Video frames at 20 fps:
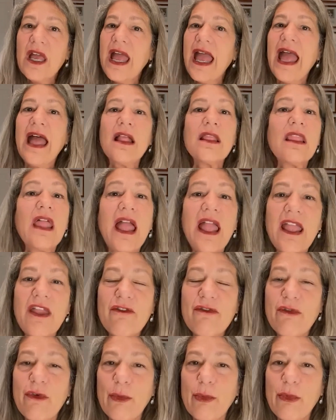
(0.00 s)
LA
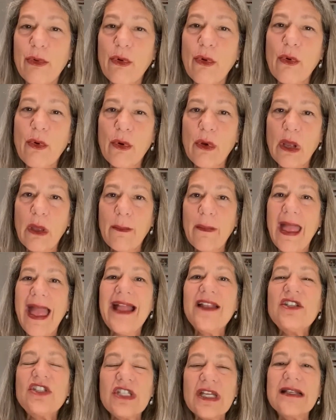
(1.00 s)
for Purim.
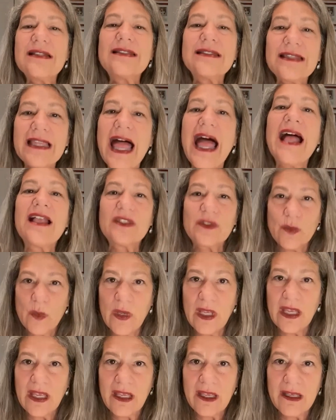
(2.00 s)
And just last
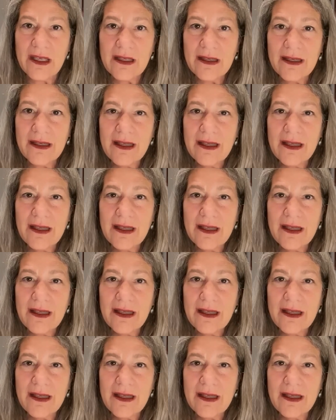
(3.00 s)
week,